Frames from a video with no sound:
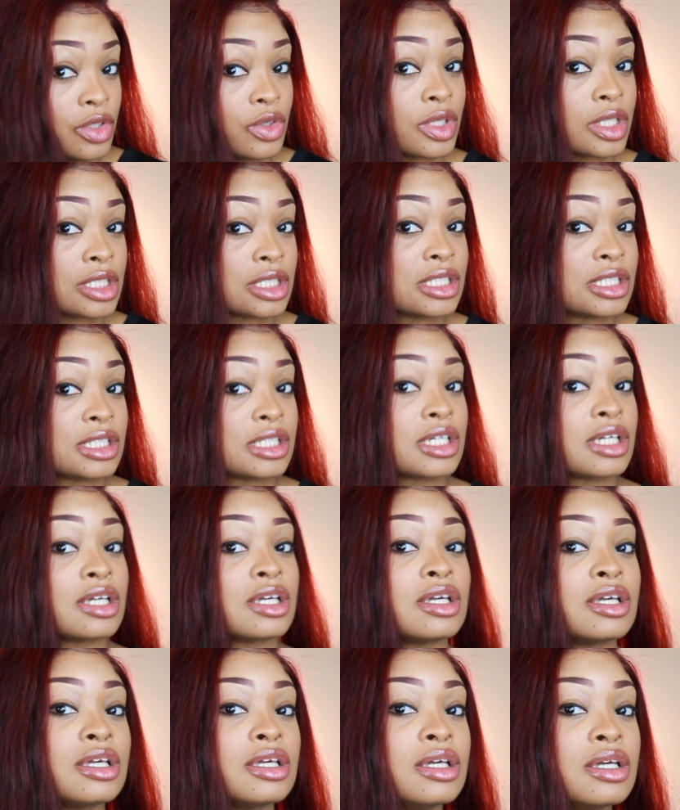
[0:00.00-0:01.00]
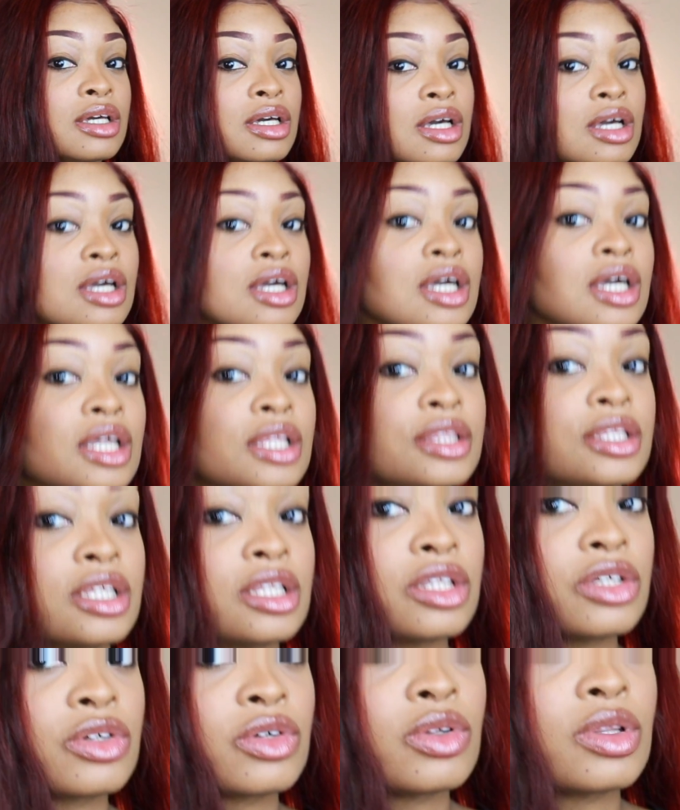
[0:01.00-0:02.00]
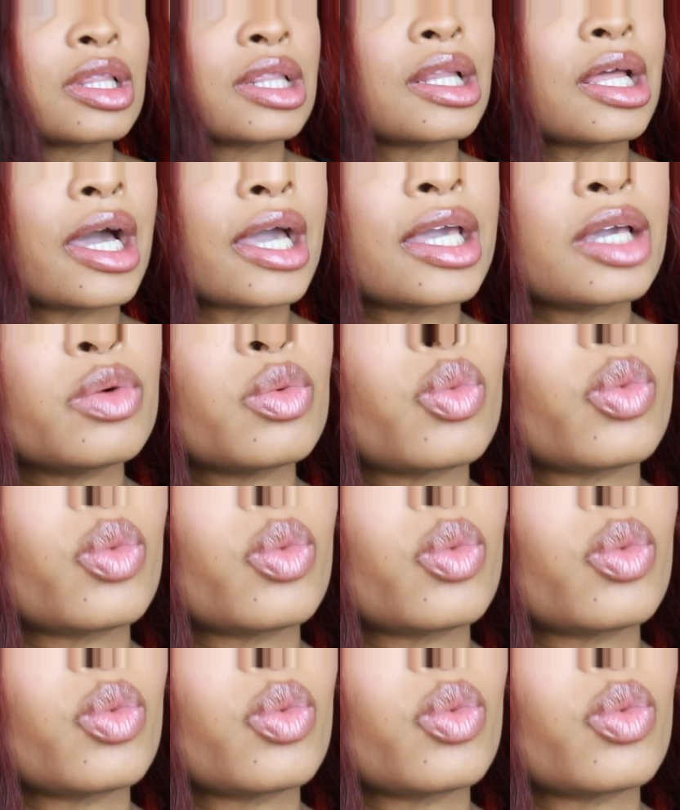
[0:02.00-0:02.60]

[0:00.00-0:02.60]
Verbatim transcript: you can see the little light